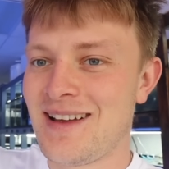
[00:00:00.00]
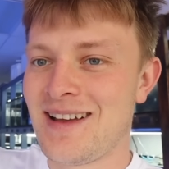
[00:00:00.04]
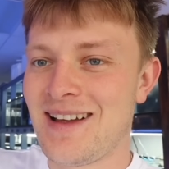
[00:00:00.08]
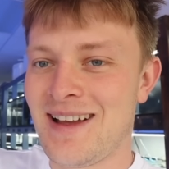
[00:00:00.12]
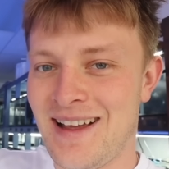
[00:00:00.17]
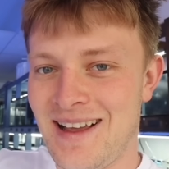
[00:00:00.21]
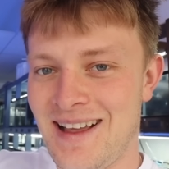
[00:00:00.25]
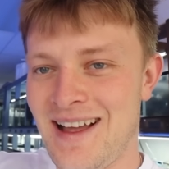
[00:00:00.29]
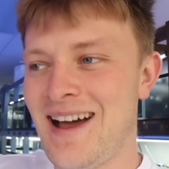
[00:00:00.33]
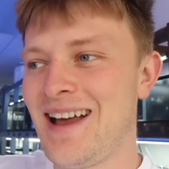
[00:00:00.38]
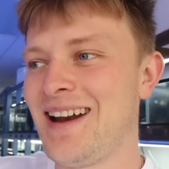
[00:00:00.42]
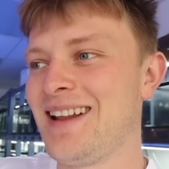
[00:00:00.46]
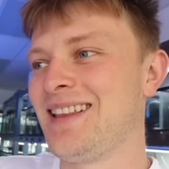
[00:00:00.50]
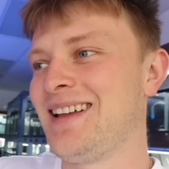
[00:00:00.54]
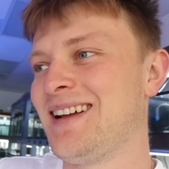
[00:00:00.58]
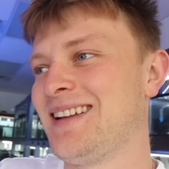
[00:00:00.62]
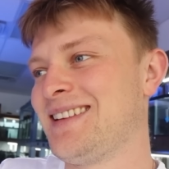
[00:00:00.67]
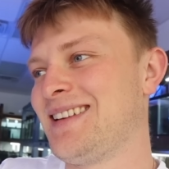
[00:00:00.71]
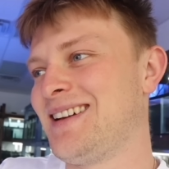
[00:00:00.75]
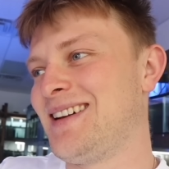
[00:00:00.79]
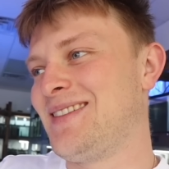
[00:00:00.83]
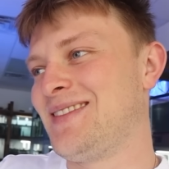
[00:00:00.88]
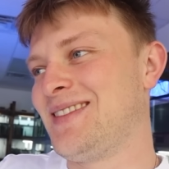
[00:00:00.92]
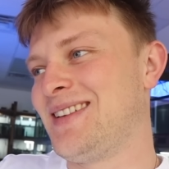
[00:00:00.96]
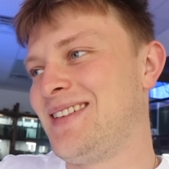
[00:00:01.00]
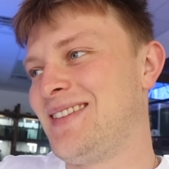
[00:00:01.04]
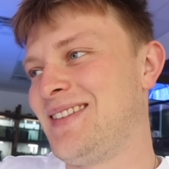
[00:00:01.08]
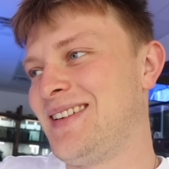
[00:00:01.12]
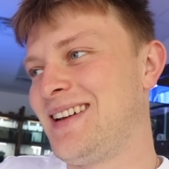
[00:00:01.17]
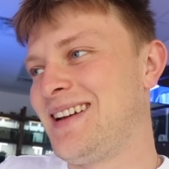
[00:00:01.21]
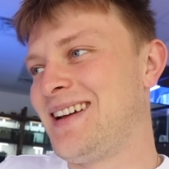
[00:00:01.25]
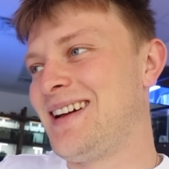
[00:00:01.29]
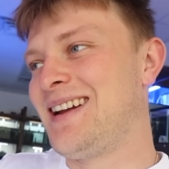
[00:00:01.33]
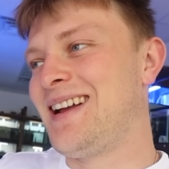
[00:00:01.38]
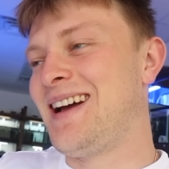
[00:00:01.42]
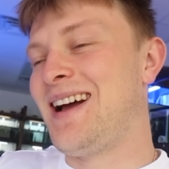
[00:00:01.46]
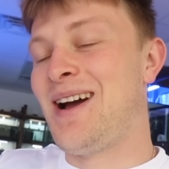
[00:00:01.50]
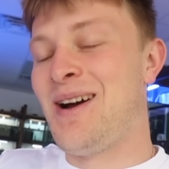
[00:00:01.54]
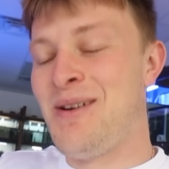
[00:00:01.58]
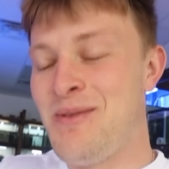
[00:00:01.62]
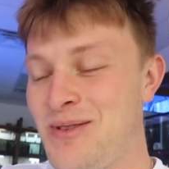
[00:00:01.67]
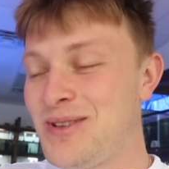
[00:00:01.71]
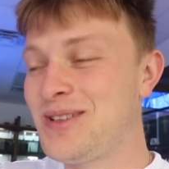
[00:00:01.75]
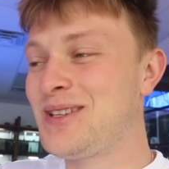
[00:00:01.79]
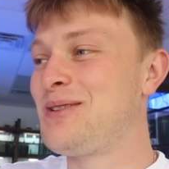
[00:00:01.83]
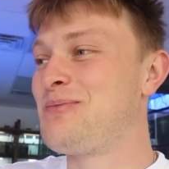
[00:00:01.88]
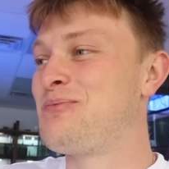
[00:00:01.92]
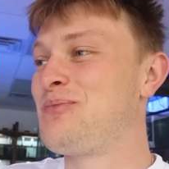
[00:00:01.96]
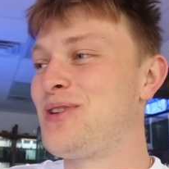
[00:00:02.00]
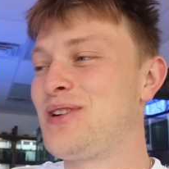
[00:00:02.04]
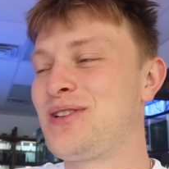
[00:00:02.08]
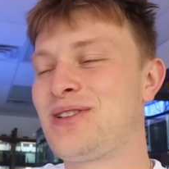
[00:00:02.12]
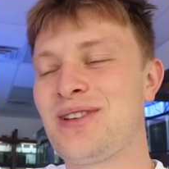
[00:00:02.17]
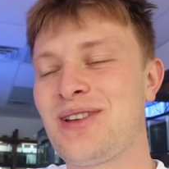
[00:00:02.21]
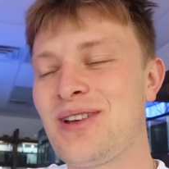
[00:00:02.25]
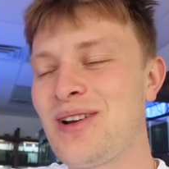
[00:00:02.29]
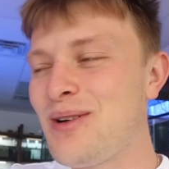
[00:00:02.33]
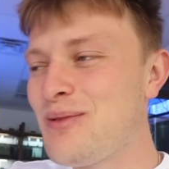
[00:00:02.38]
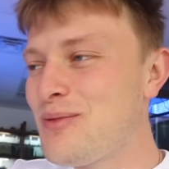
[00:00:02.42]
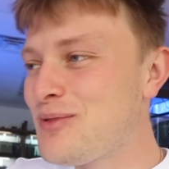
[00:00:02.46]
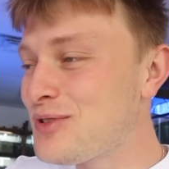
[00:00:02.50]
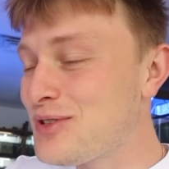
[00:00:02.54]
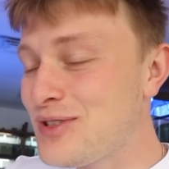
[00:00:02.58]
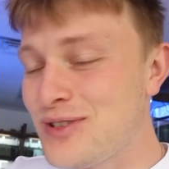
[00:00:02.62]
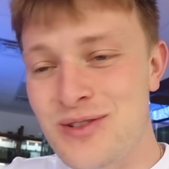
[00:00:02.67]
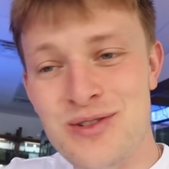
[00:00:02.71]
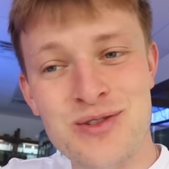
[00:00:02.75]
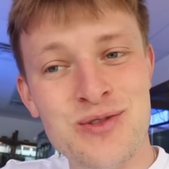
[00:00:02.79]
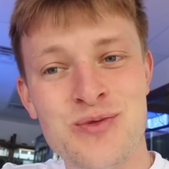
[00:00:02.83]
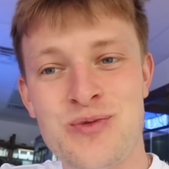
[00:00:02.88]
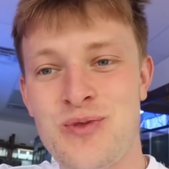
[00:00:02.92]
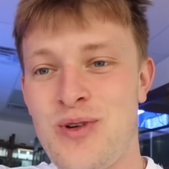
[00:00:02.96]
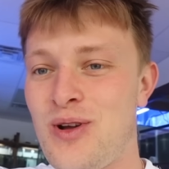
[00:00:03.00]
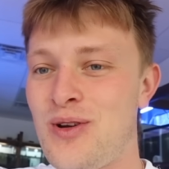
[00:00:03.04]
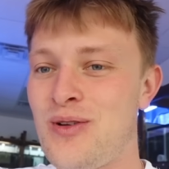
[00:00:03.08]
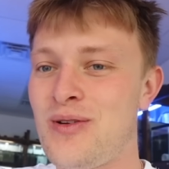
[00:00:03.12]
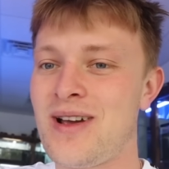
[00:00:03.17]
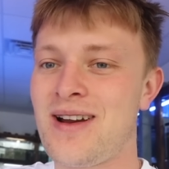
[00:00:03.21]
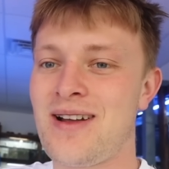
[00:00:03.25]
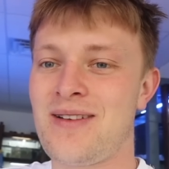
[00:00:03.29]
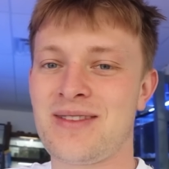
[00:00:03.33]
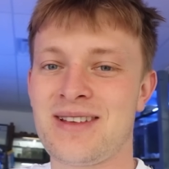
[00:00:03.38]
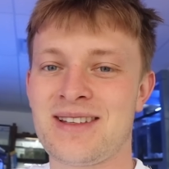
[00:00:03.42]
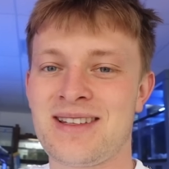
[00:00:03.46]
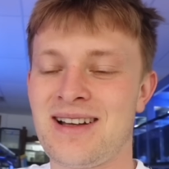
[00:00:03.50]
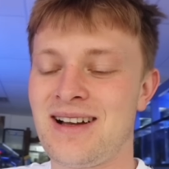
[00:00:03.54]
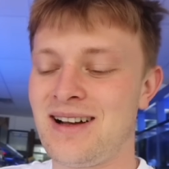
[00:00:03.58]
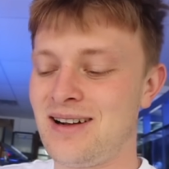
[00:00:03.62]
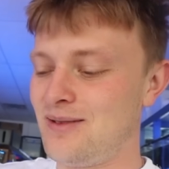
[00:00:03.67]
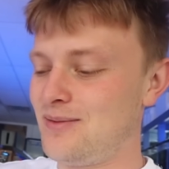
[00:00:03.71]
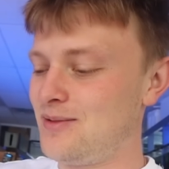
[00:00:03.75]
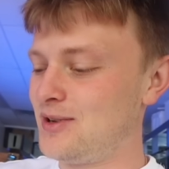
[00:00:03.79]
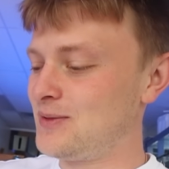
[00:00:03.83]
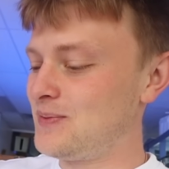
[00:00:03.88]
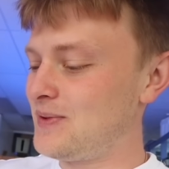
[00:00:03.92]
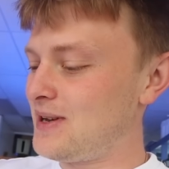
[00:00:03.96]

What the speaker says: I got it that time, Tommy, I got it. I almost said bristle, it almost just rolled right off the tongue almost.